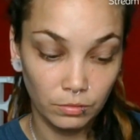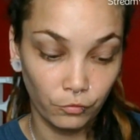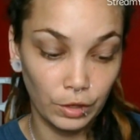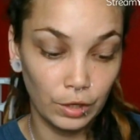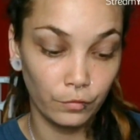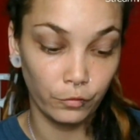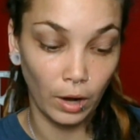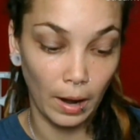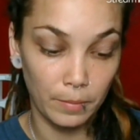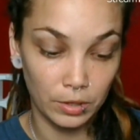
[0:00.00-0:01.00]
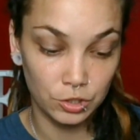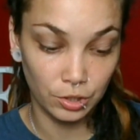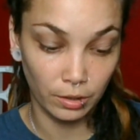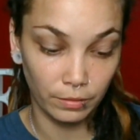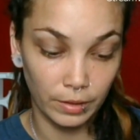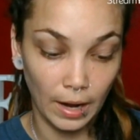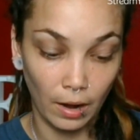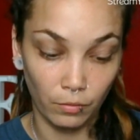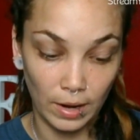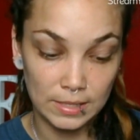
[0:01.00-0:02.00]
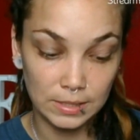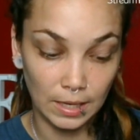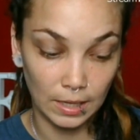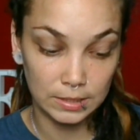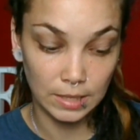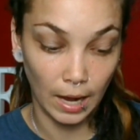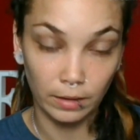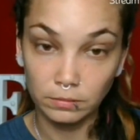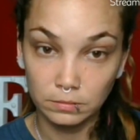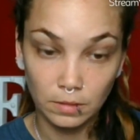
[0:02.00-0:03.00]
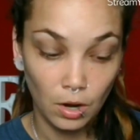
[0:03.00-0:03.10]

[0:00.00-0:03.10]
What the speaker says: freedom for arbitrary arrest and exile,